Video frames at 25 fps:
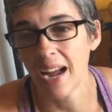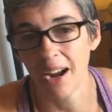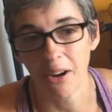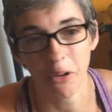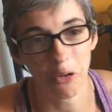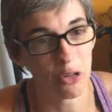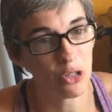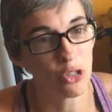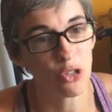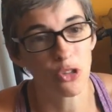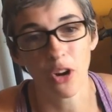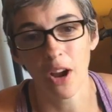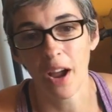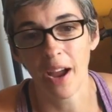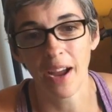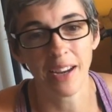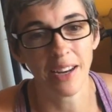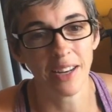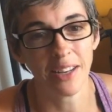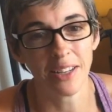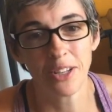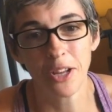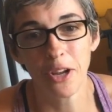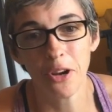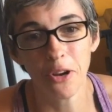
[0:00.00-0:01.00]
I was
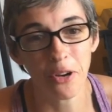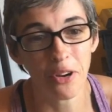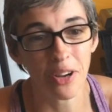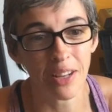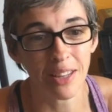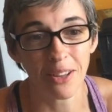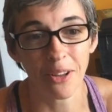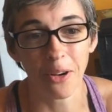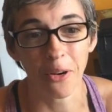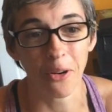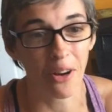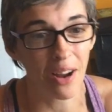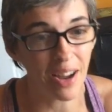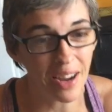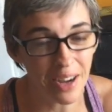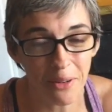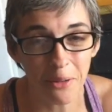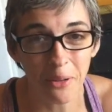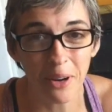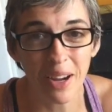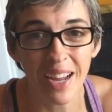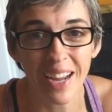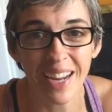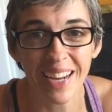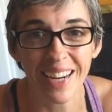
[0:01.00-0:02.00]
trying to do it the right
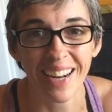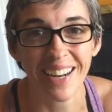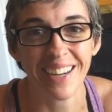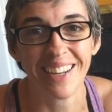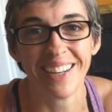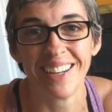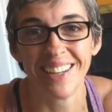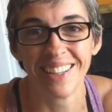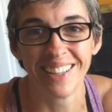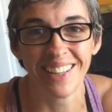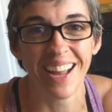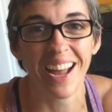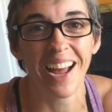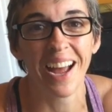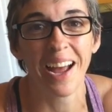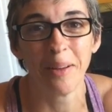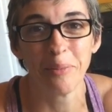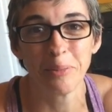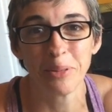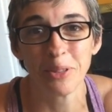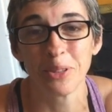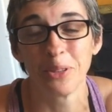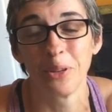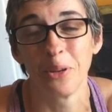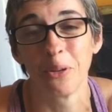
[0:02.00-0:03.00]
way, and I did it the
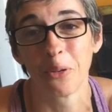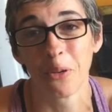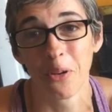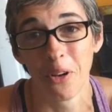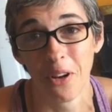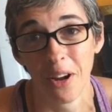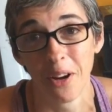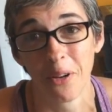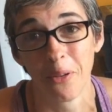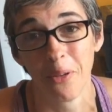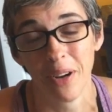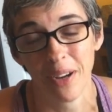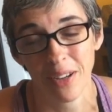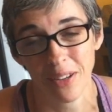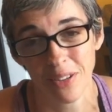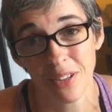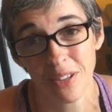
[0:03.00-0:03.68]
absolute wrong way.